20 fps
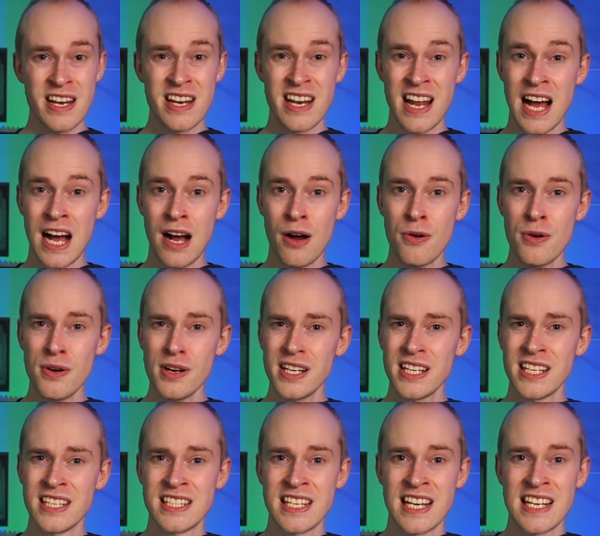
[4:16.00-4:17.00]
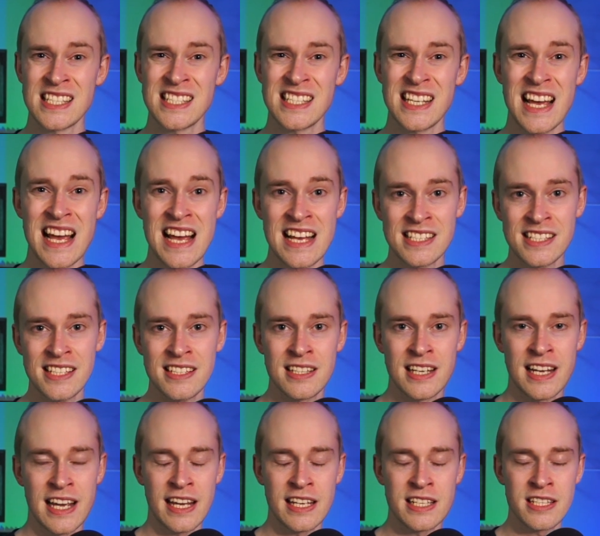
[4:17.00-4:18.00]
now it has
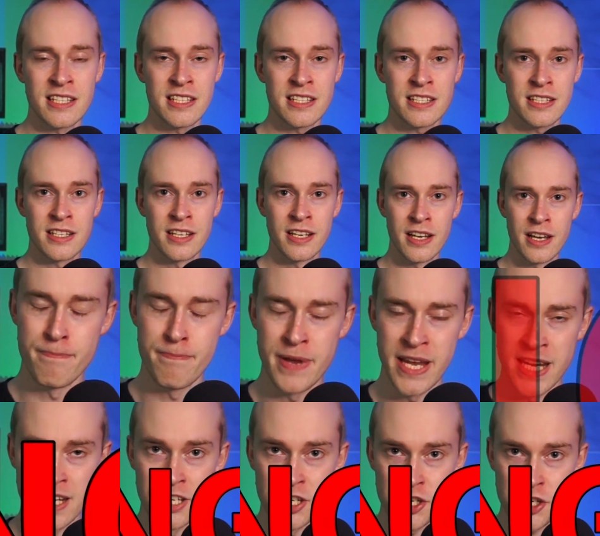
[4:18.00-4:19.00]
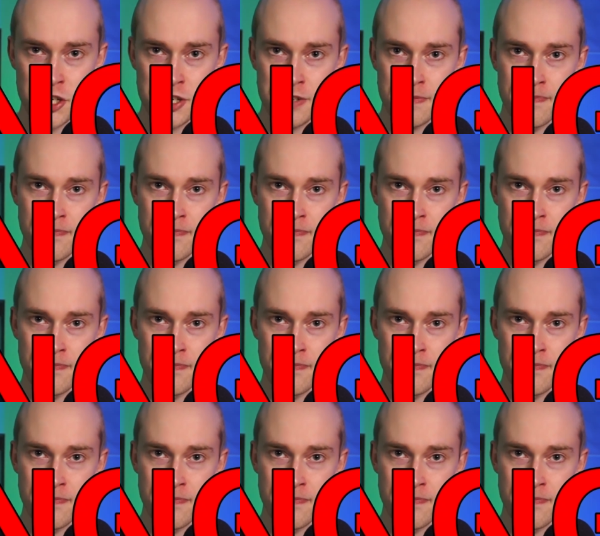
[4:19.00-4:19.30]
escalated. Binge.